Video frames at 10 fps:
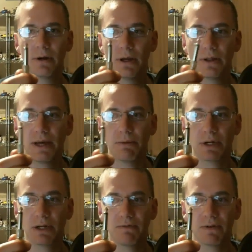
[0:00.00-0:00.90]
that
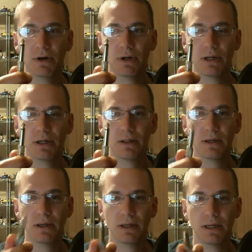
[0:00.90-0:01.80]
would convert
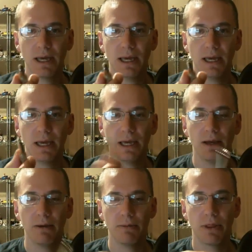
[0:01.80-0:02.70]

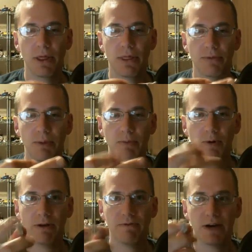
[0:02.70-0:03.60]
a
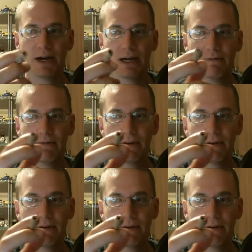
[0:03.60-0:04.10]
3.5